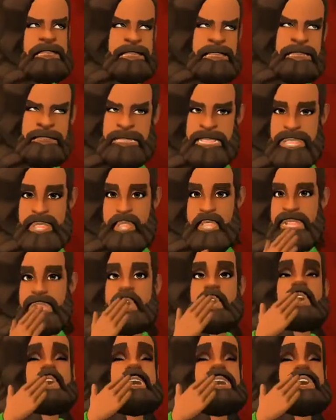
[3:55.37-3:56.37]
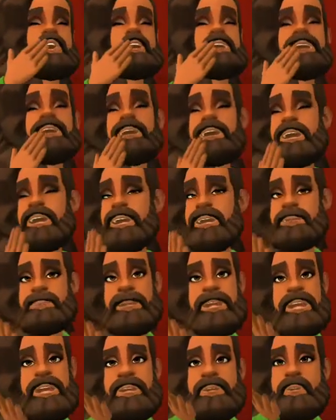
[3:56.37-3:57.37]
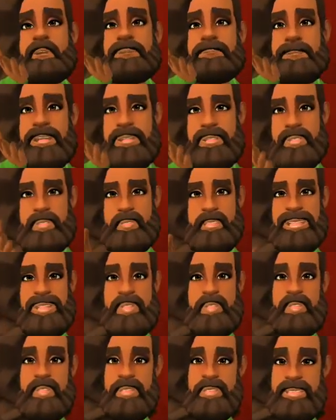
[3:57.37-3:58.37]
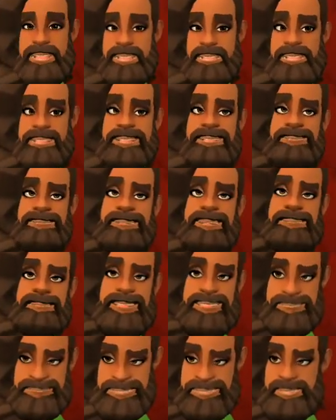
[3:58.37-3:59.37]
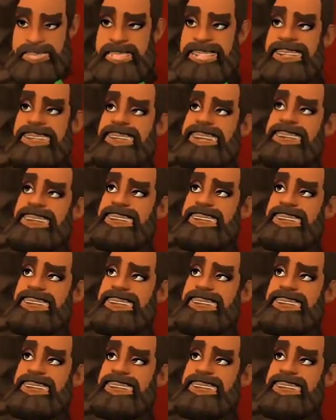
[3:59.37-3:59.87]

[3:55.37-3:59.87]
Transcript: Dunkel walked out of his dream and towed a parked car on the landscape of Broken Fever